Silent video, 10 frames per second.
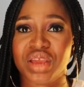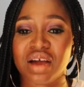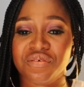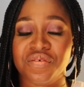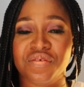We
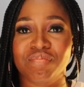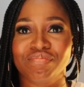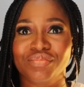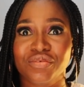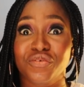have
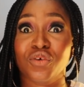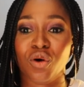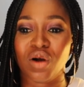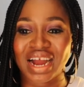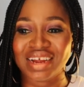
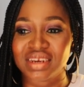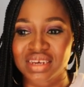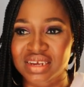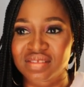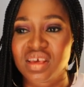four
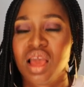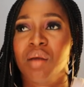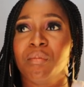candidates,